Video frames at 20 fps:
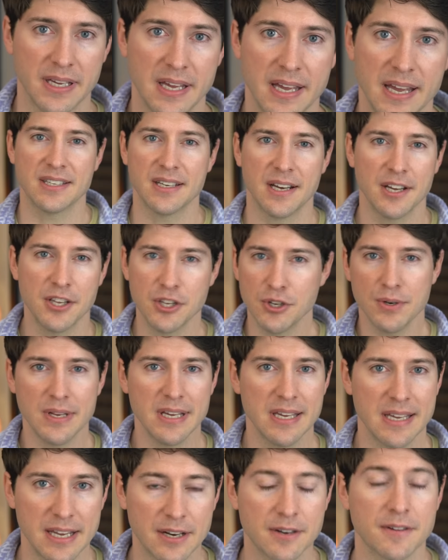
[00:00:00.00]
It's a
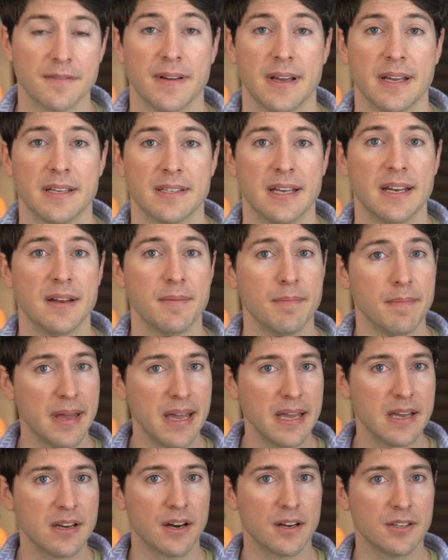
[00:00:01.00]
unique interface and it
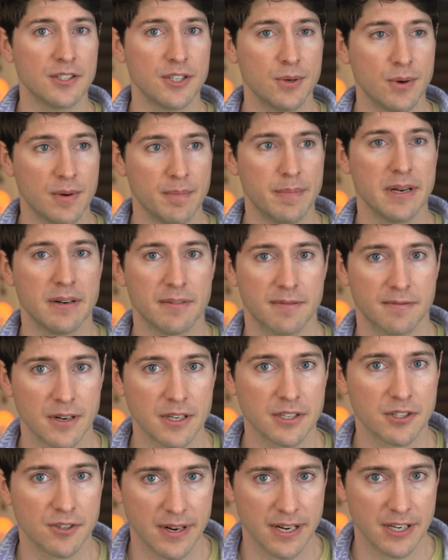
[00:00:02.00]
may cause you a bit of
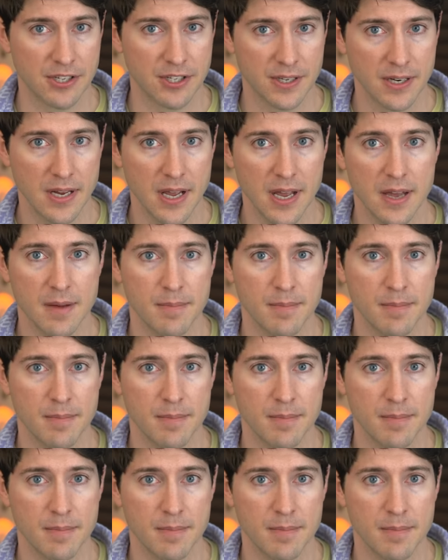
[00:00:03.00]
frustration